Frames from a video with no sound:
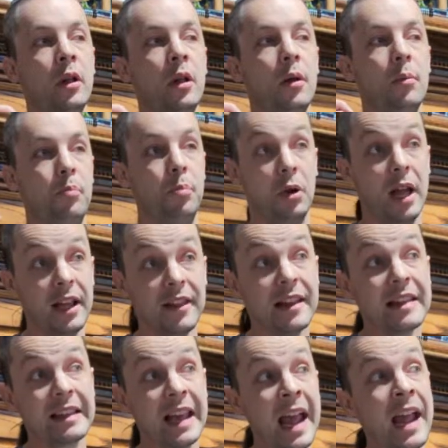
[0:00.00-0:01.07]
play
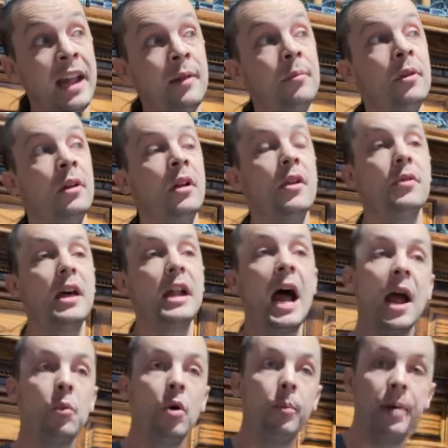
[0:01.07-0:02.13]
this game that
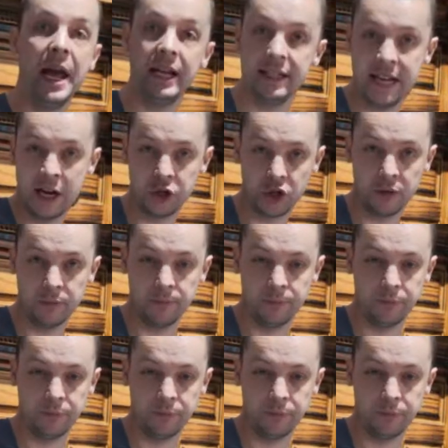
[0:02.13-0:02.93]
I will pay attention.